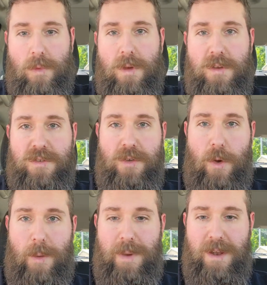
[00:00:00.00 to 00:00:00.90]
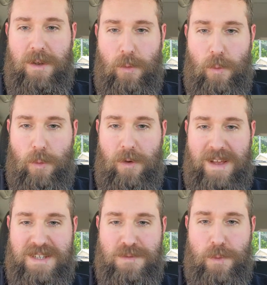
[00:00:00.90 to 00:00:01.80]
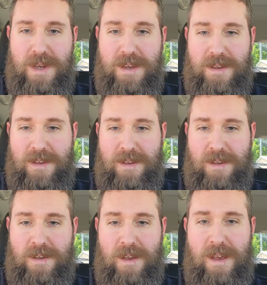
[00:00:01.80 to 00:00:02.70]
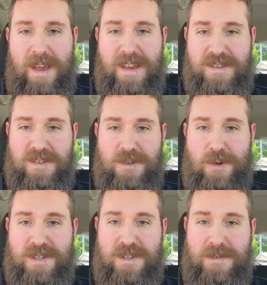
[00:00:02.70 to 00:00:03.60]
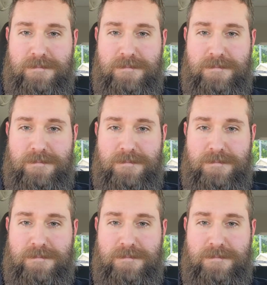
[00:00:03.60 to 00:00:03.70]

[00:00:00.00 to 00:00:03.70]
So I made another order last week. Hey, Sister Krista.